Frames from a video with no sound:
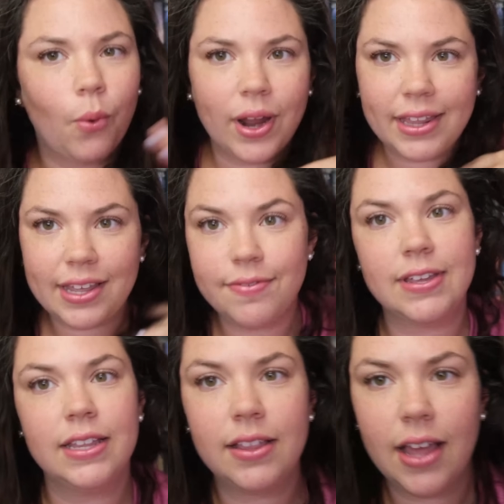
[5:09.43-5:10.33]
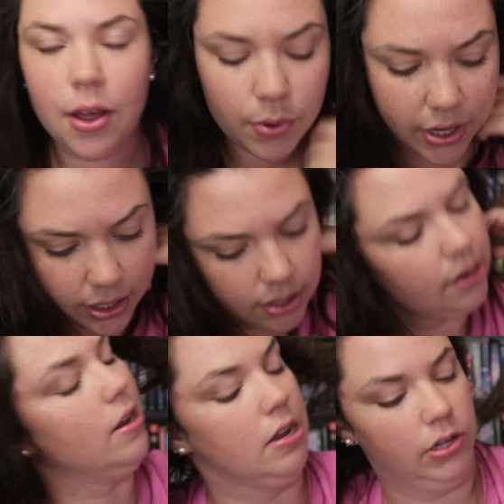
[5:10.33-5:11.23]
really feeling that one.
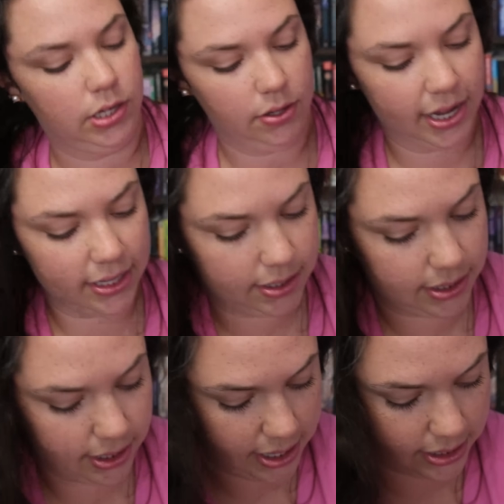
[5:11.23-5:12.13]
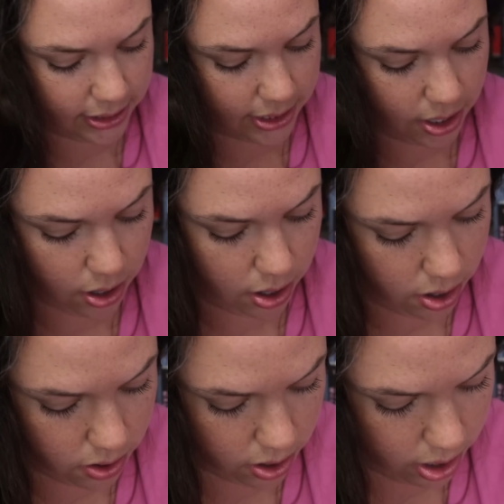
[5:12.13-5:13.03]
So let's consider
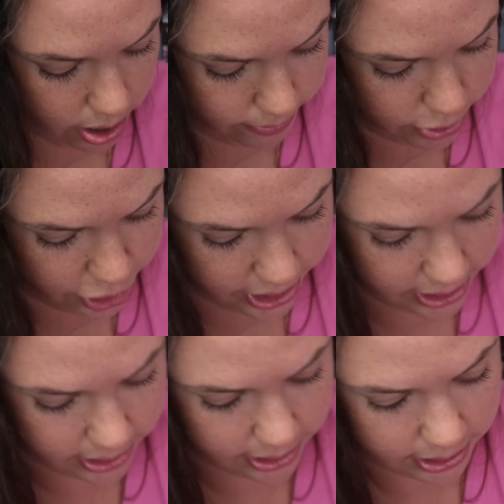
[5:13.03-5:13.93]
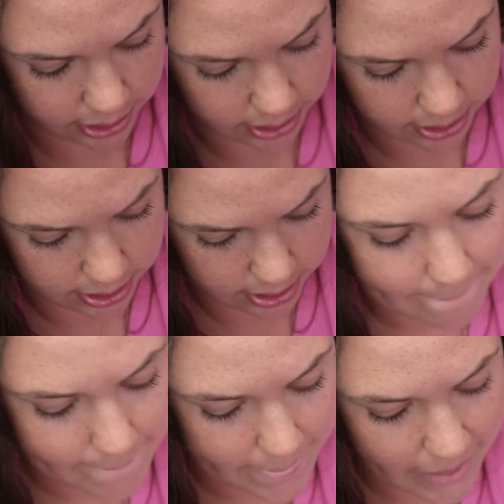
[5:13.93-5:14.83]
our options.
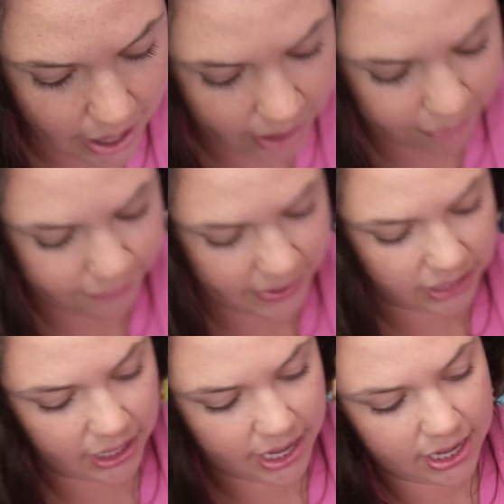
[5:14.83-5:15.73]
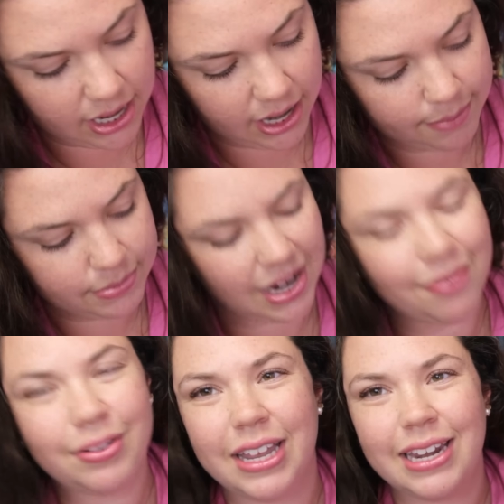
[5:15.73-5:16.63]
I feel like I'm
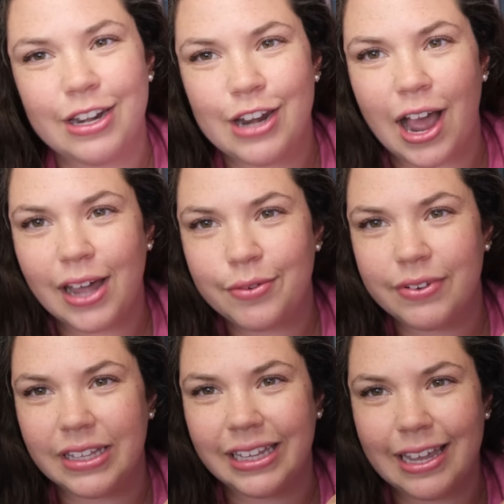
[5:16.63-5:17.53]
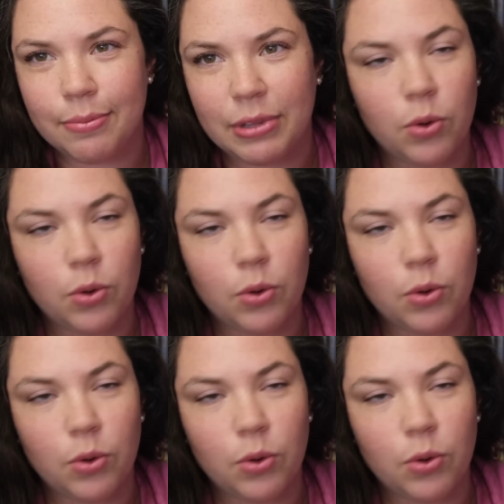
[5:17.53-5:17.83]
definitely not feeling Emily